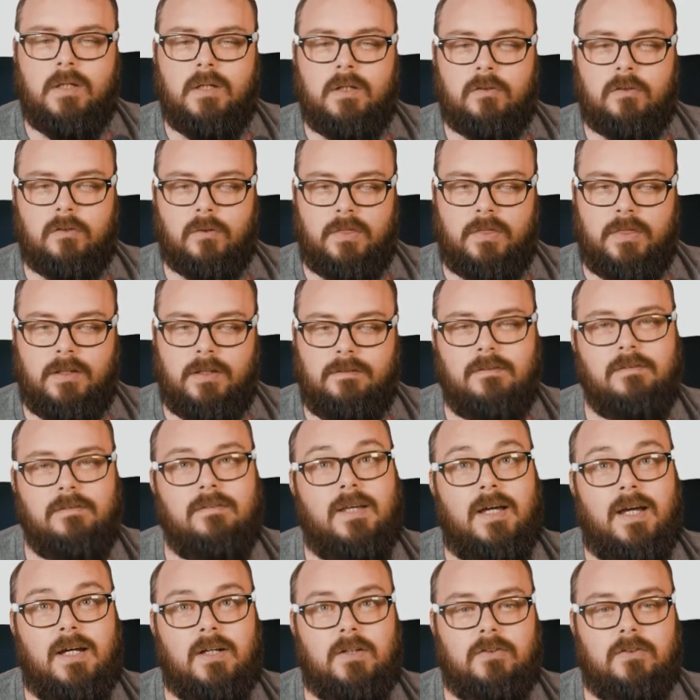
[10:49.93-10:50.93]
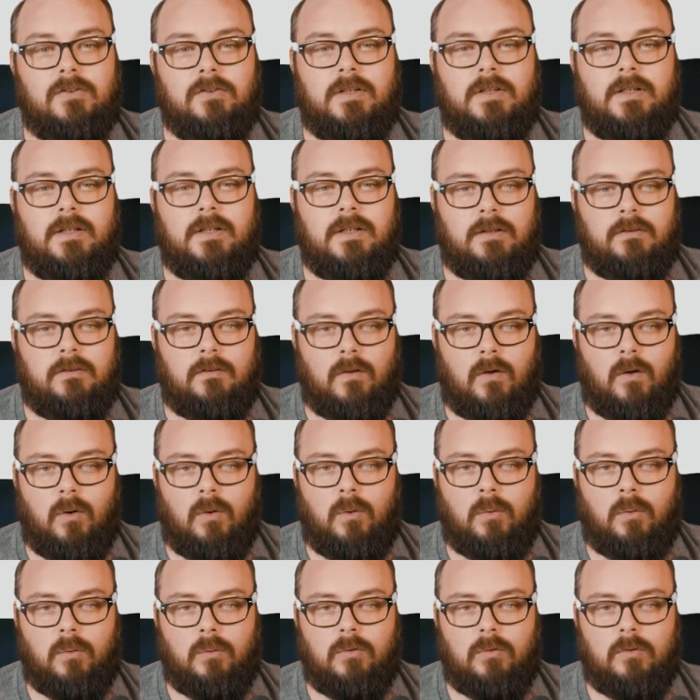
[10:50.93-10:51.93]
So this is actually its
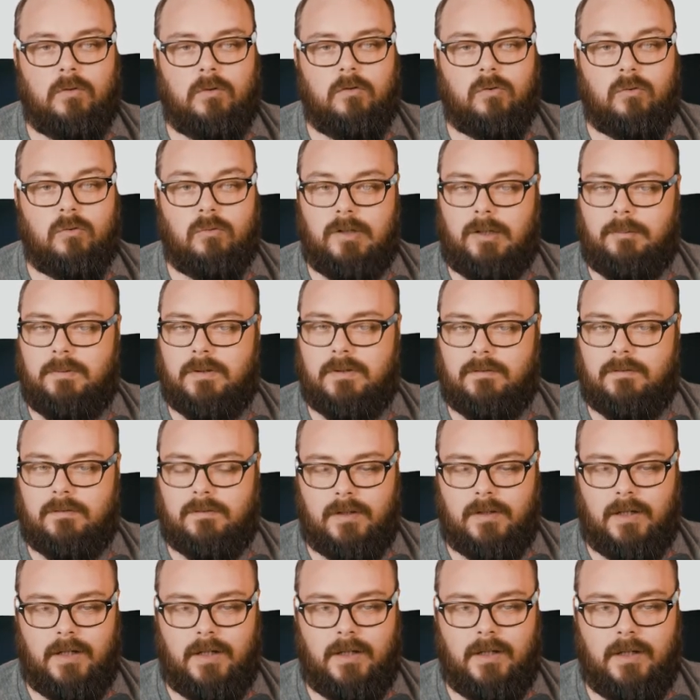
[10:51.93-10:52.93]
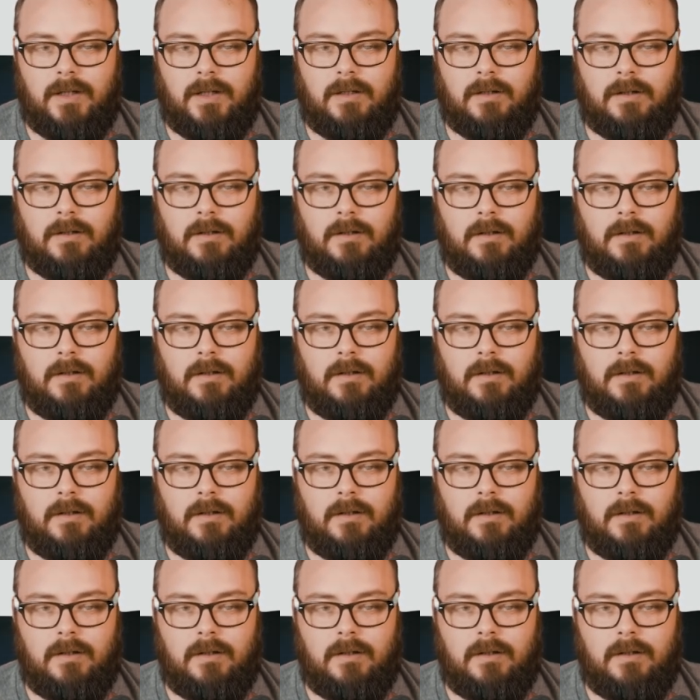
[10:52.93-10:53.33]
own script inside